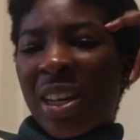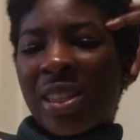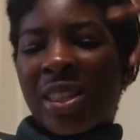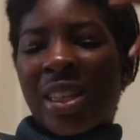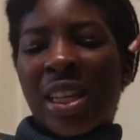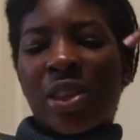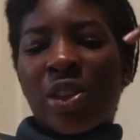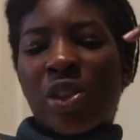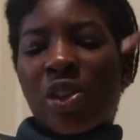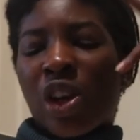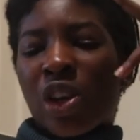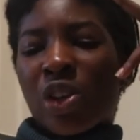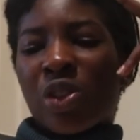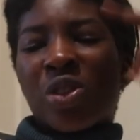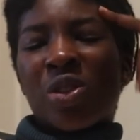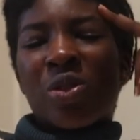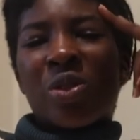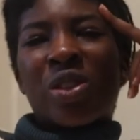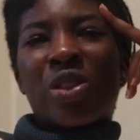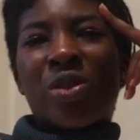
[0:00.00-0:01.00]
it's like the docu
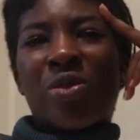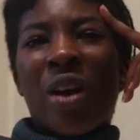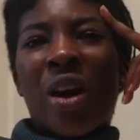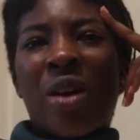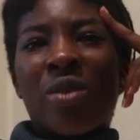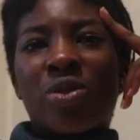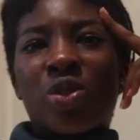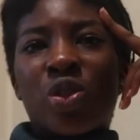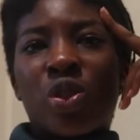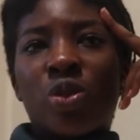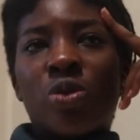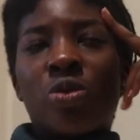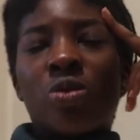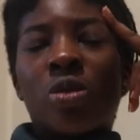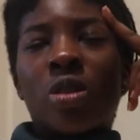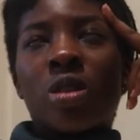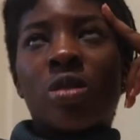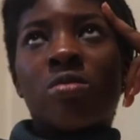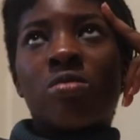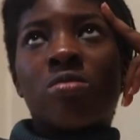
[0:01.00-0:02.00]
series around
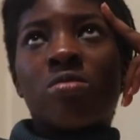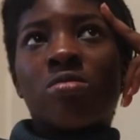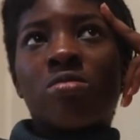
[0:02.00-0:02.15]
JUUL.